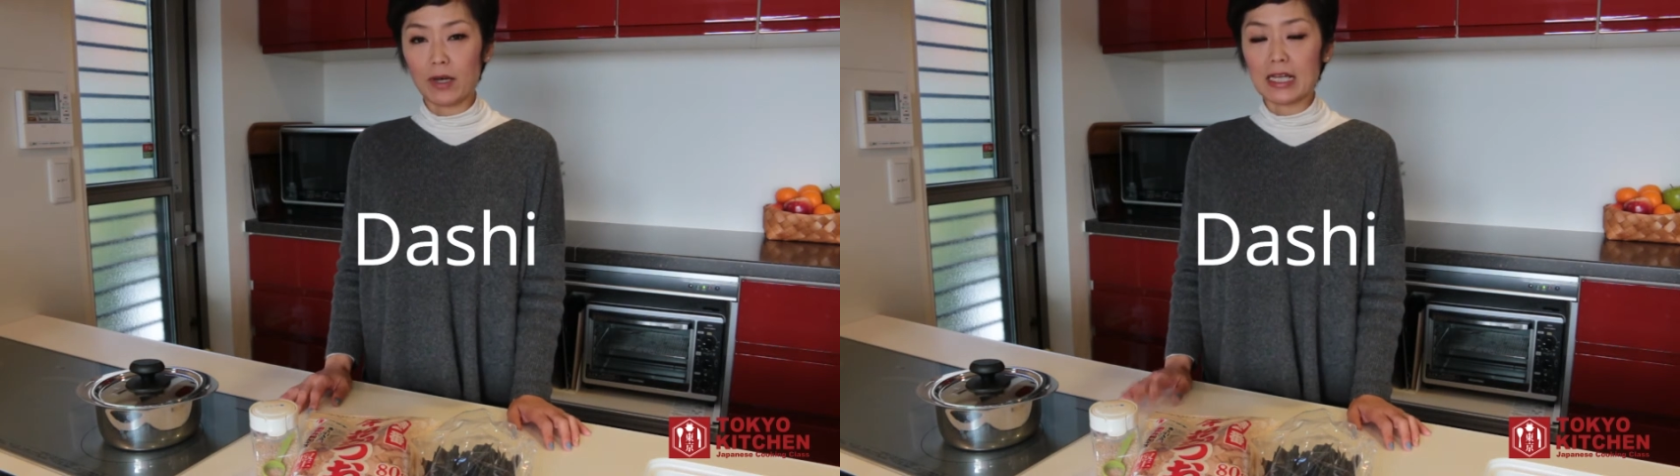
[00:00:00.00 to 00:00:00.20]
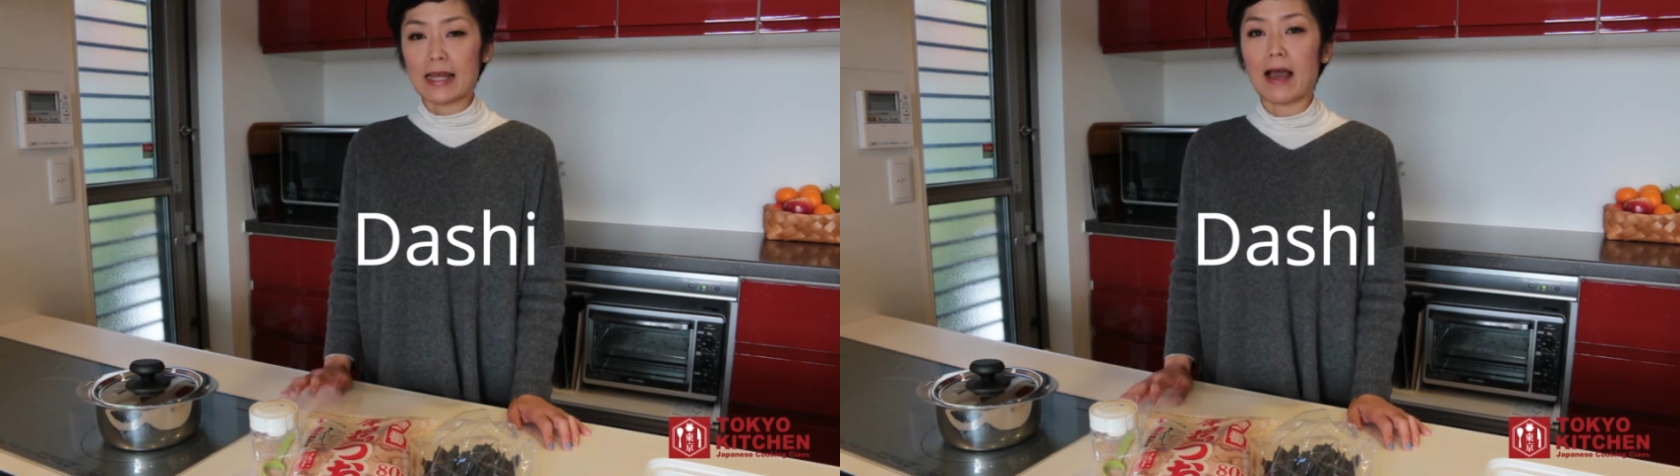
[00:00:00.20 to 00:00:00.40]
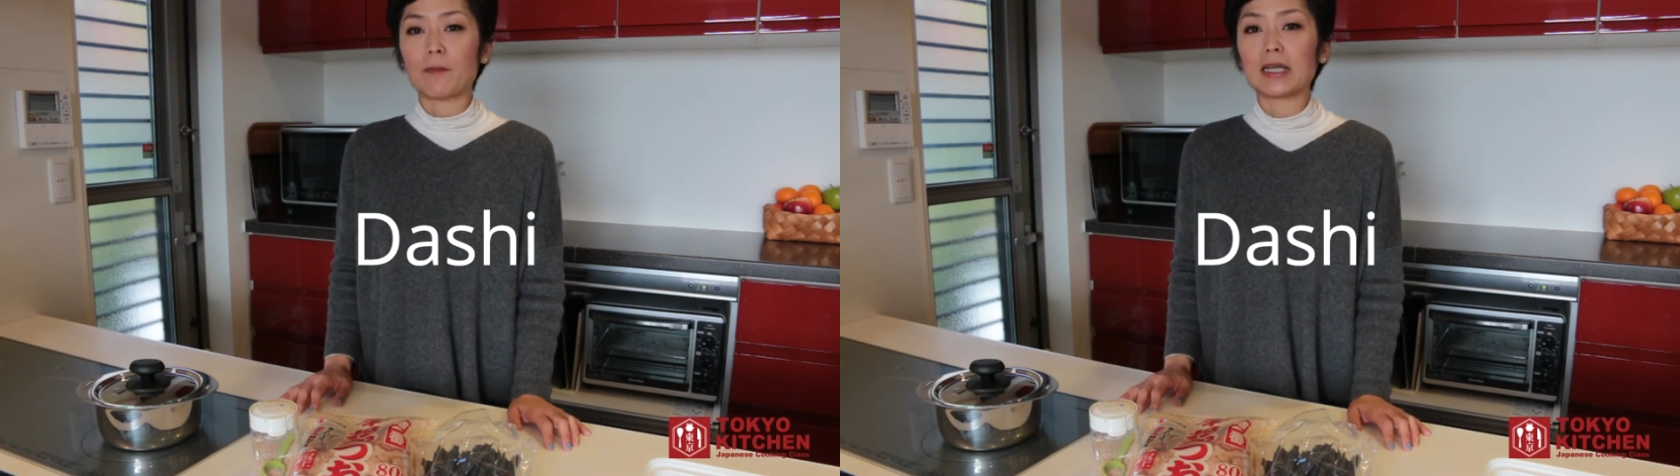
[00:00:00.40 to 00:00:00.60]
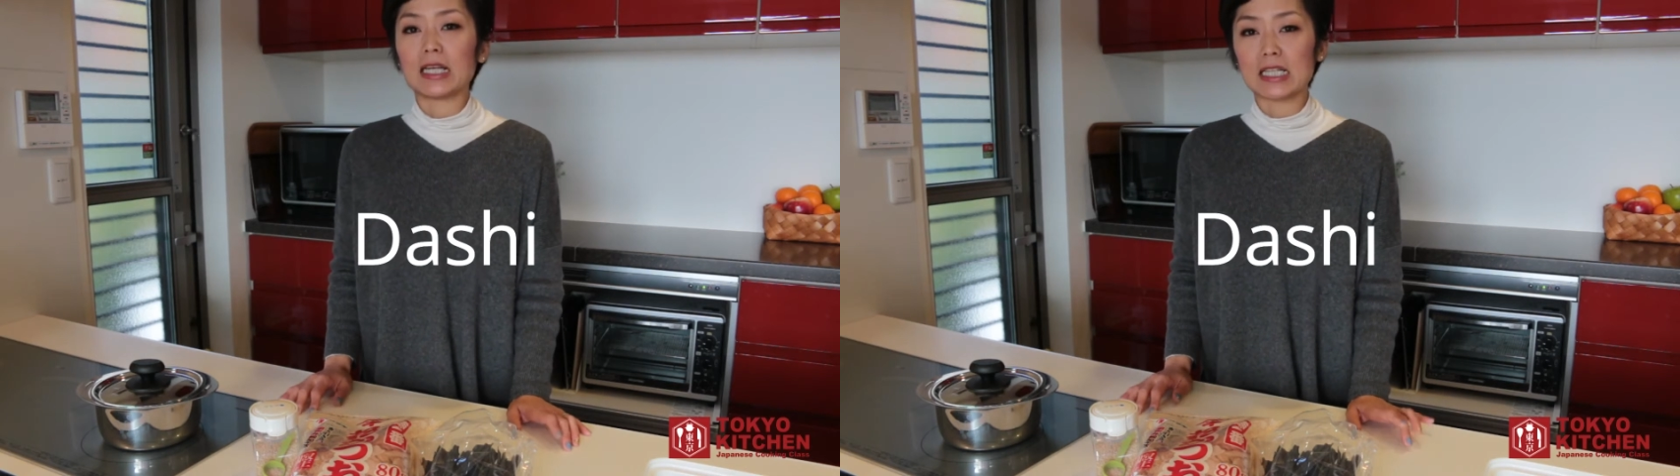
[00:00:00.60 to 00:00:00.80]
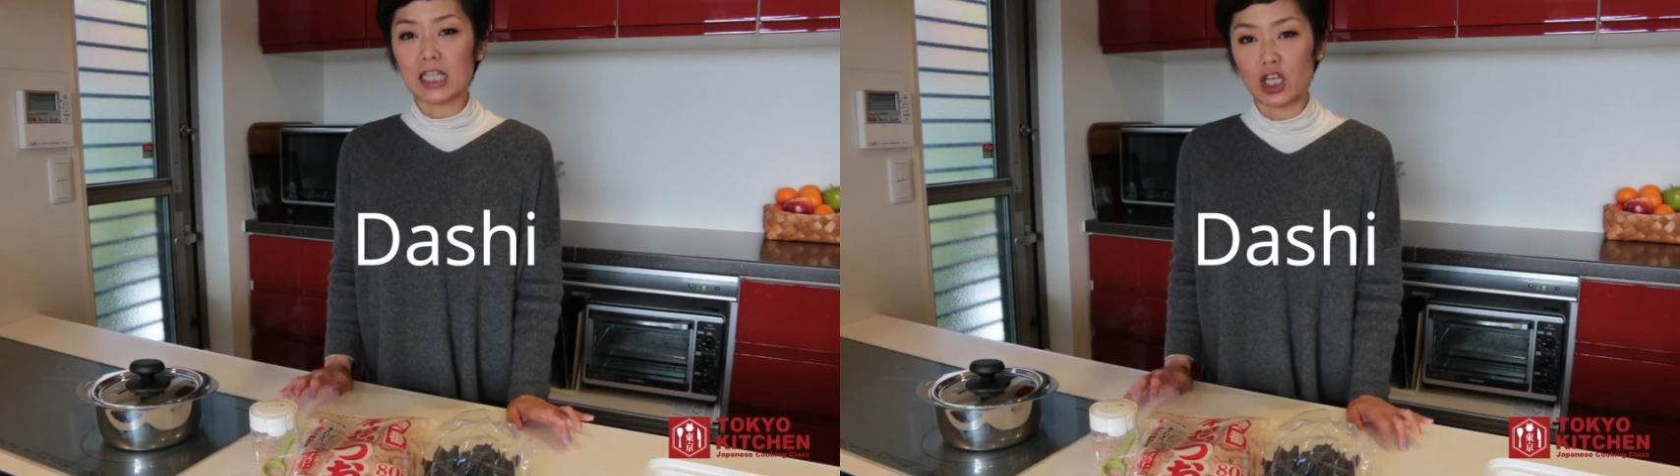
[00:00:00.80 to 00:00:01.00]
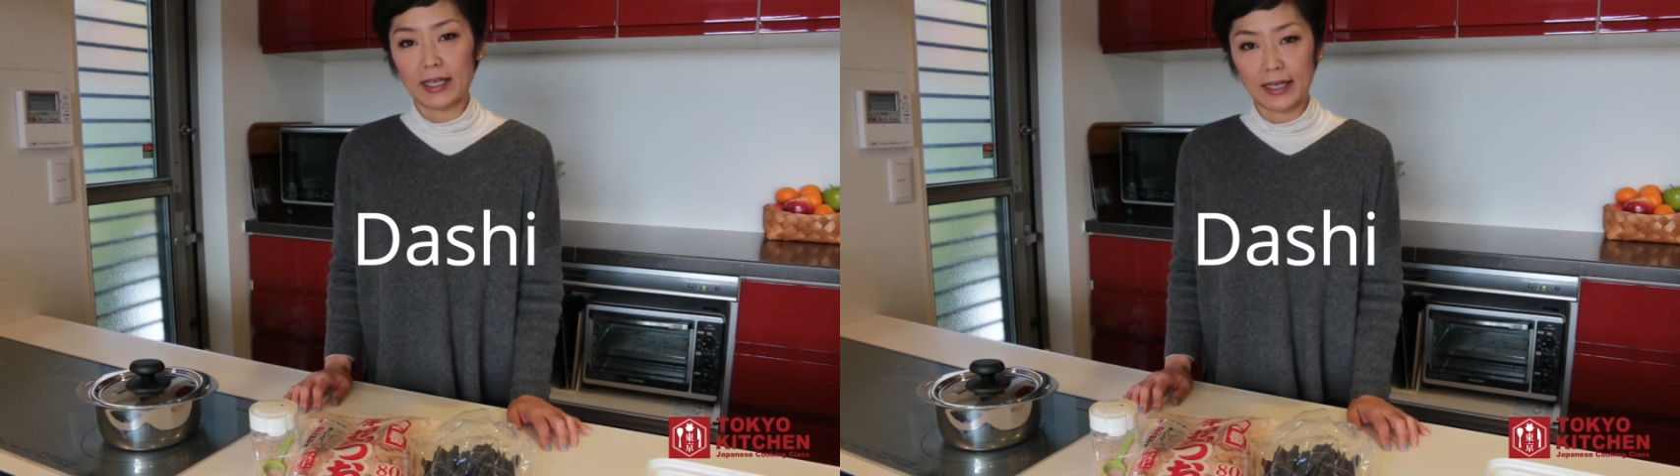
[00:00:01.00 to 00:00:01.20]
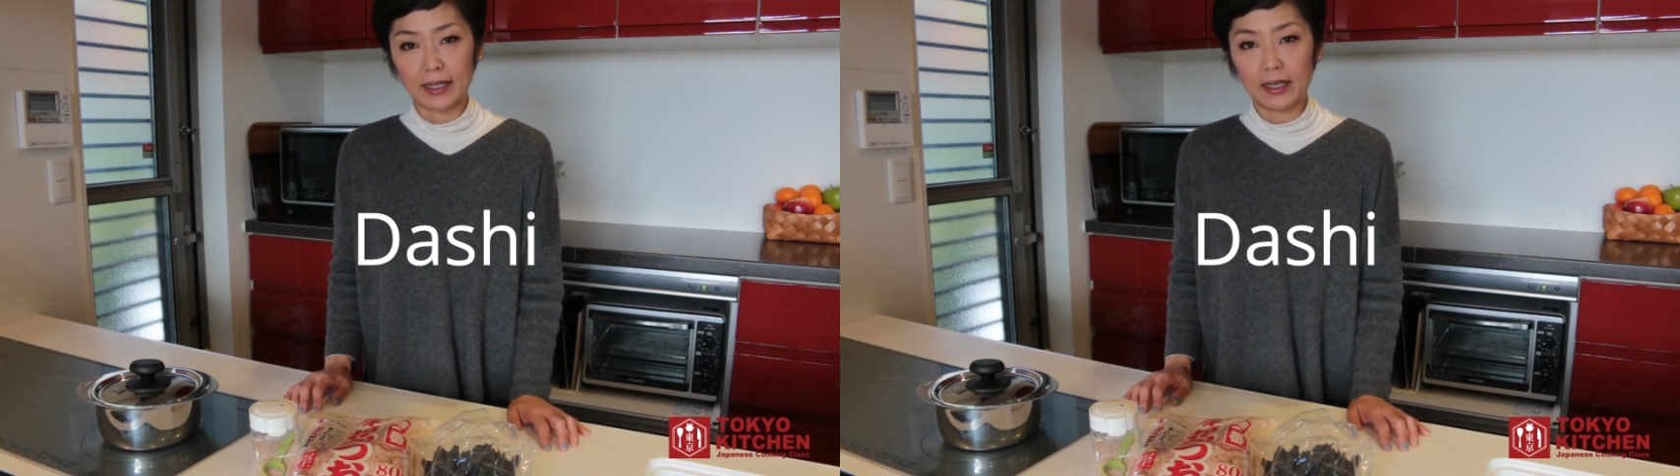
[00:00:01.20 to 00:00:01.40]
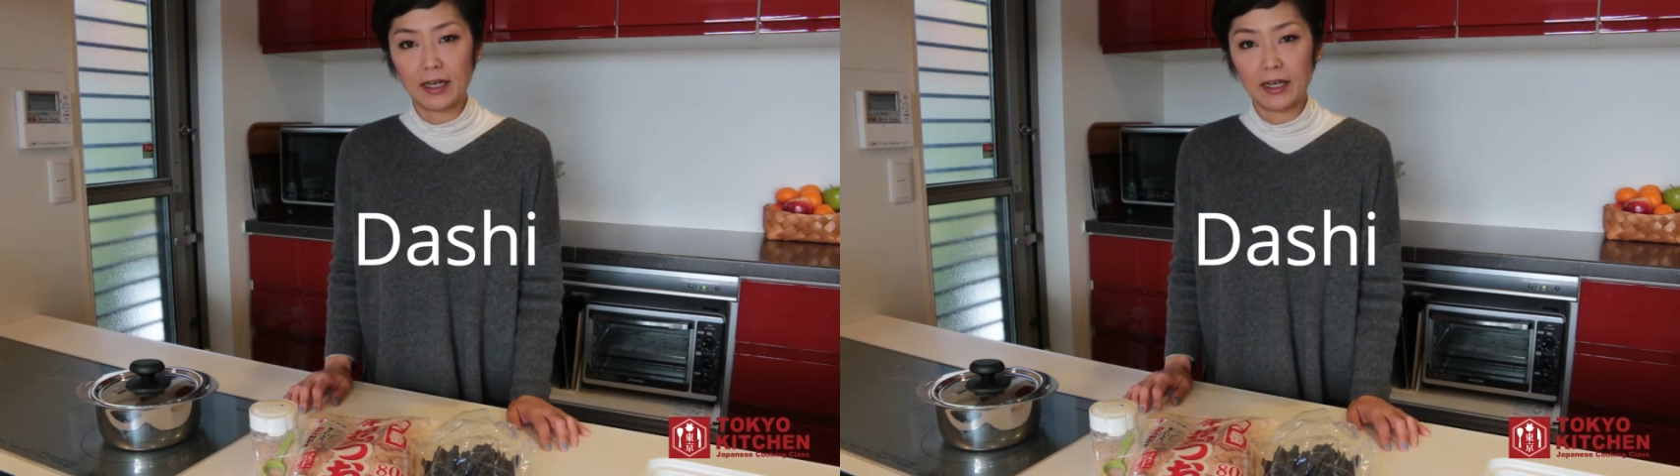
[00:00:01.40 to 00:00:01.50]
in Japanese cooking.